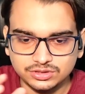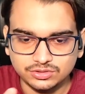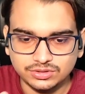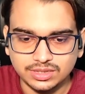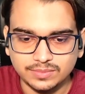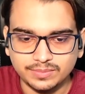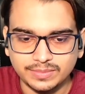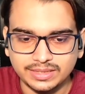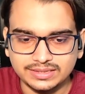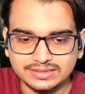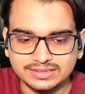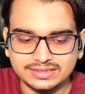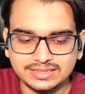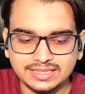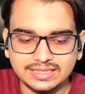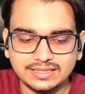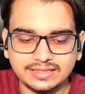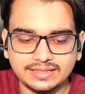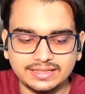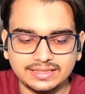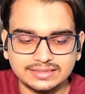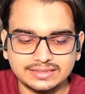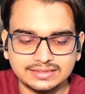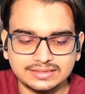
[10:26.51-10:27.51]
Okay. But still
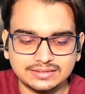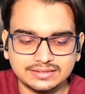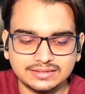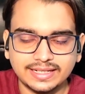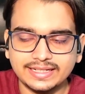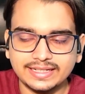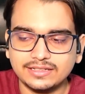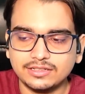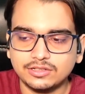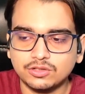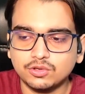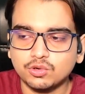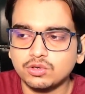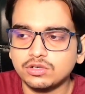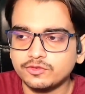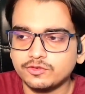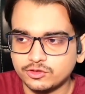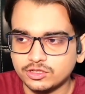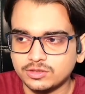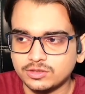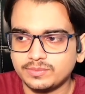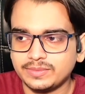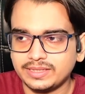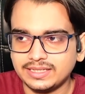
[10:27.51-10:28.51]
it is like good
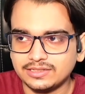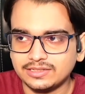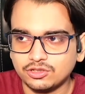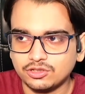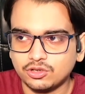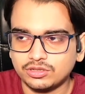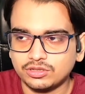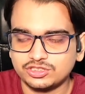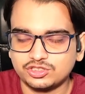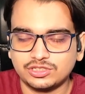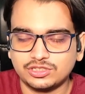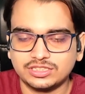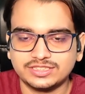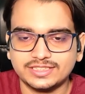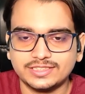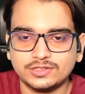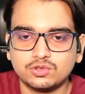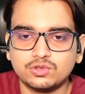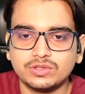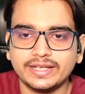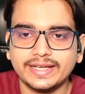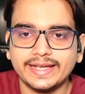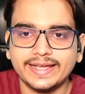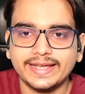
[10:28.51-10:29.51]
for me, or should I say
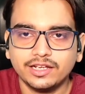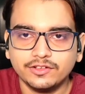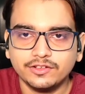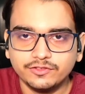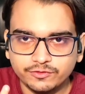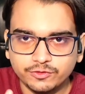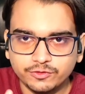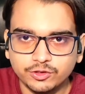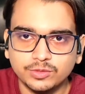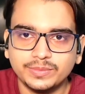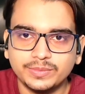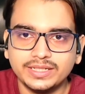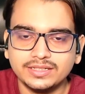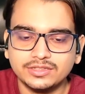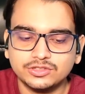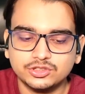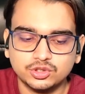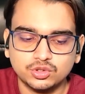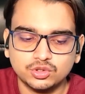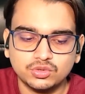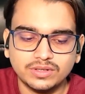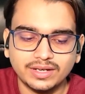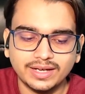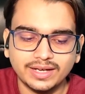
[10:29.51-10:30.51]
good enough for me.
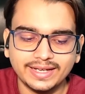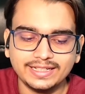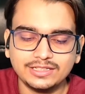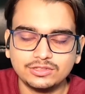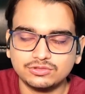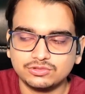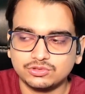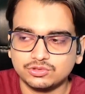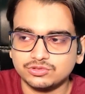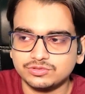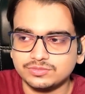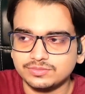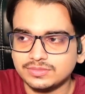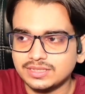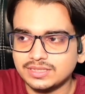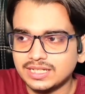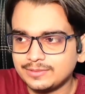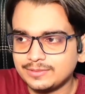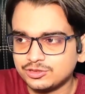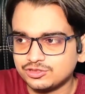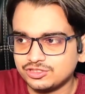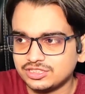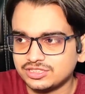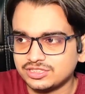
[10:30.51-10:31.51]
So
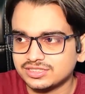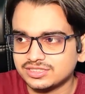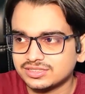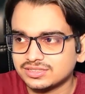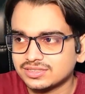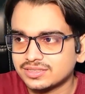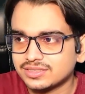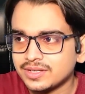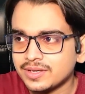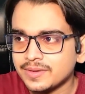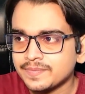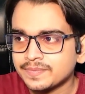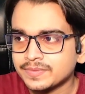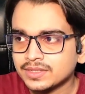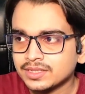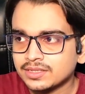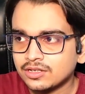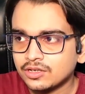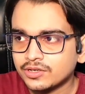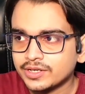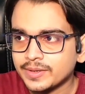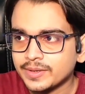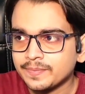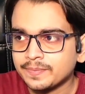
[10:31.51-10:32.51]
I'm using this.
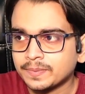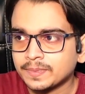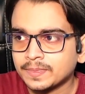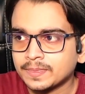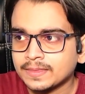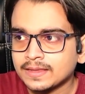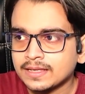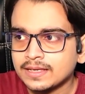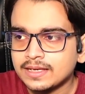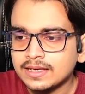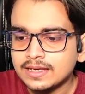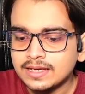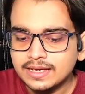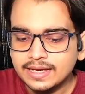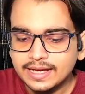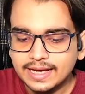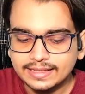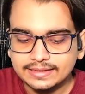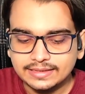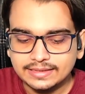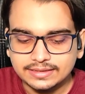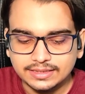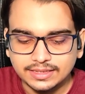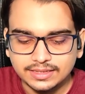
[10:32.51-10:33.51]
Okay.
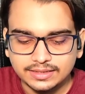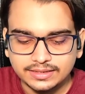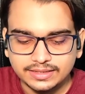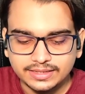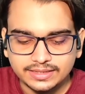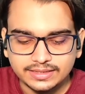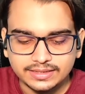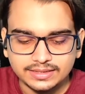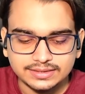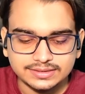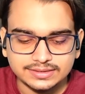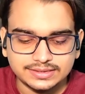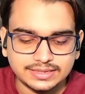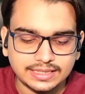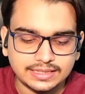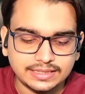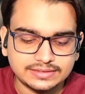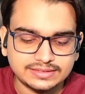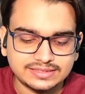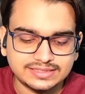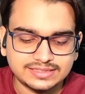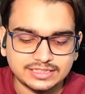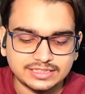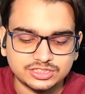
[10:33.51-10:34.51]
And the third thing is that
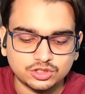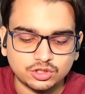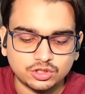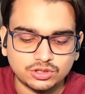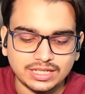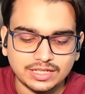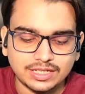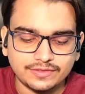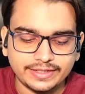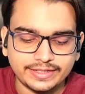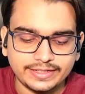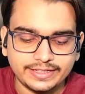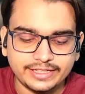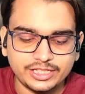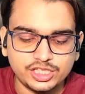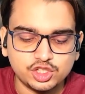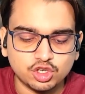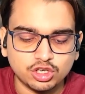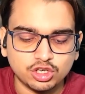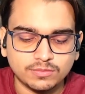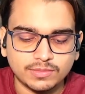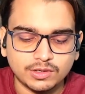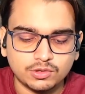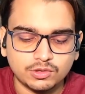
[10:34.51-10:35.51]
it does not have any
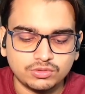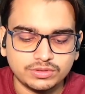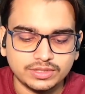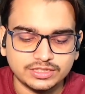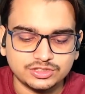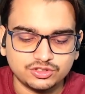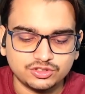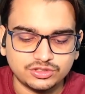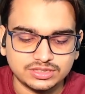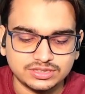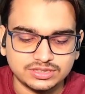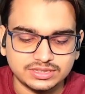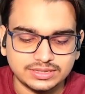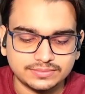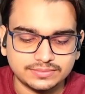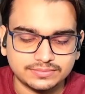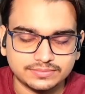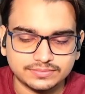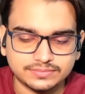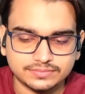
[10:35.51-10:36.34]
shock mount, as you can see.